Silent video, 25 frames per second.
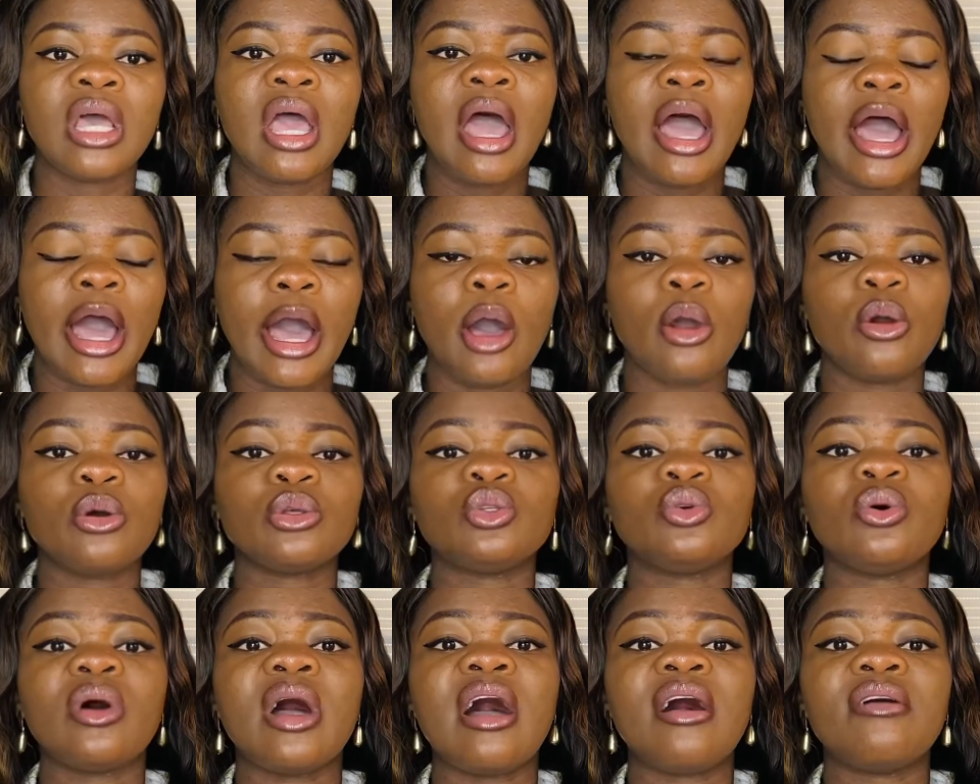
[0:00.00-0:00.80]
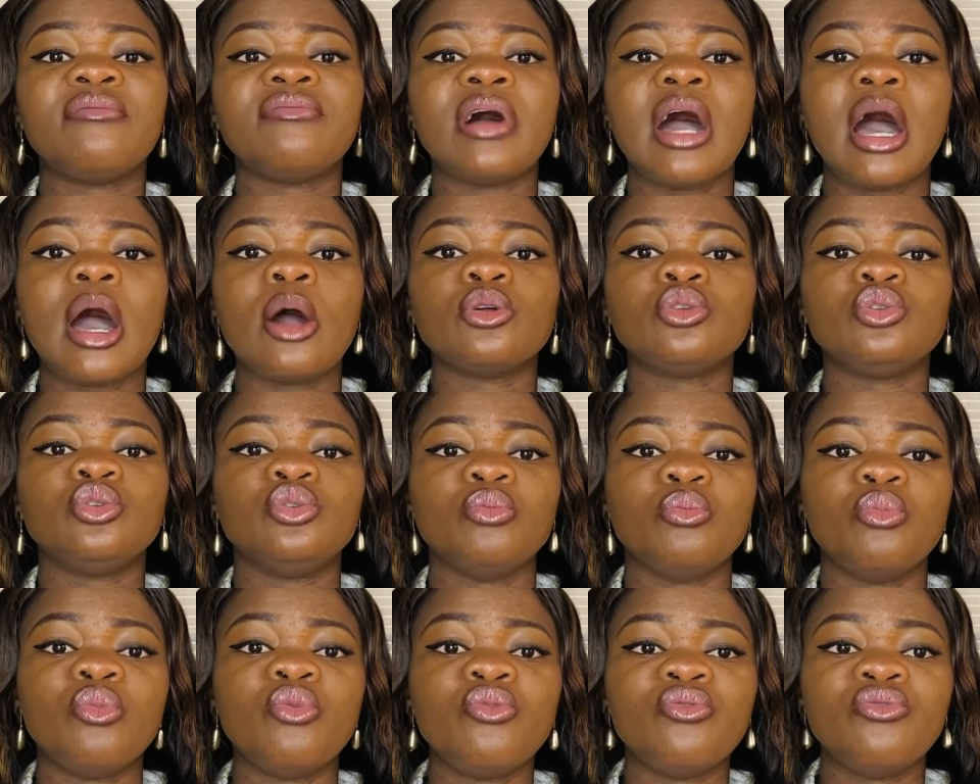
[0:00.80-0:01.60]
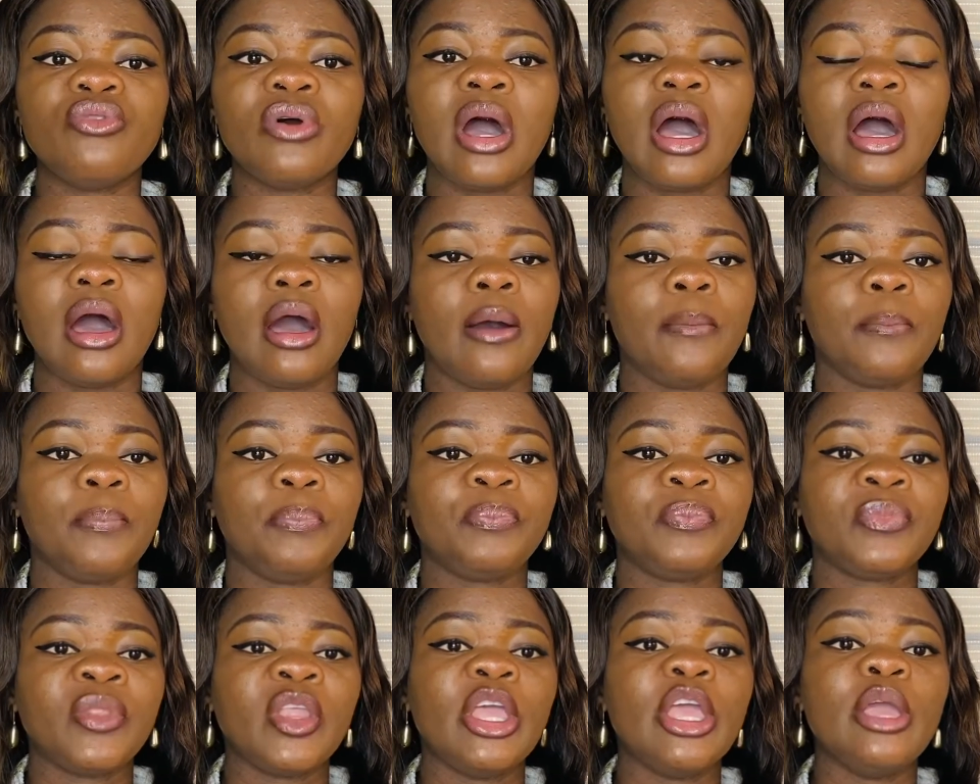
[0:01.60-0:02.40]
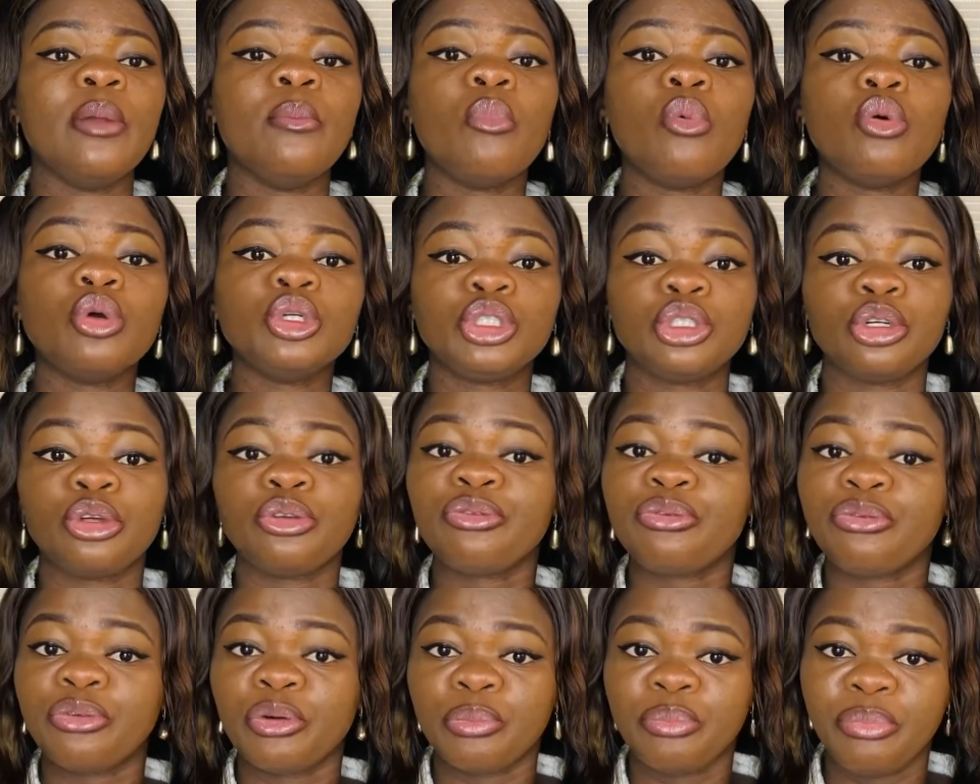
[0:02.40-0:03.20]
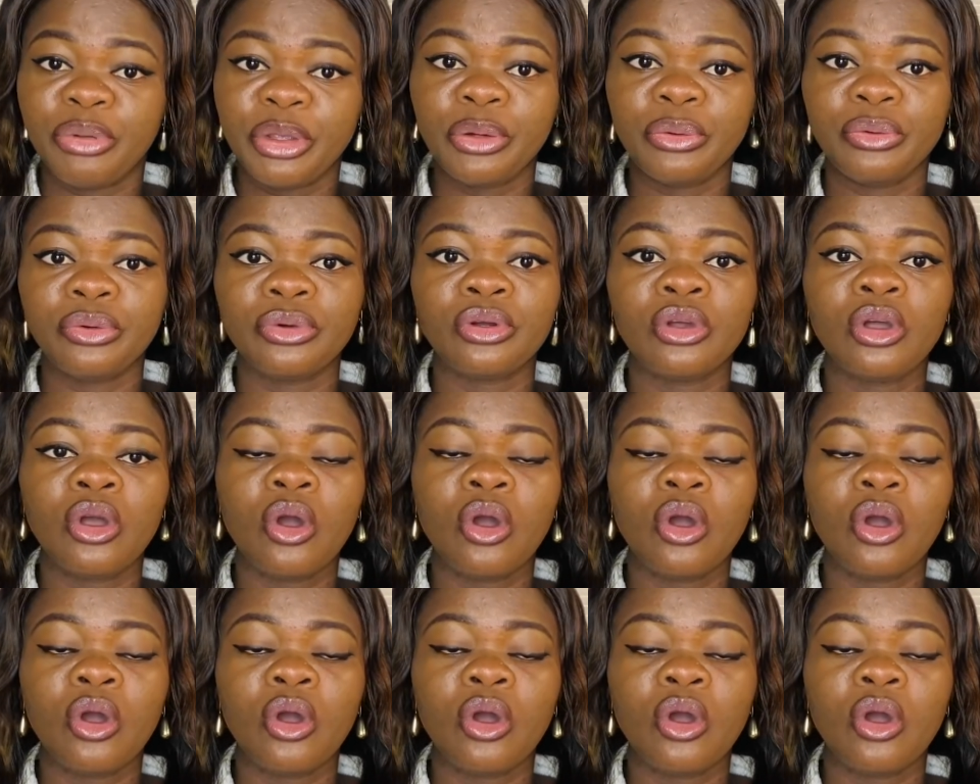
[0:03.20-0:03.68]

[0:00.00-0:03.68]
I also have how to move a motion for bail.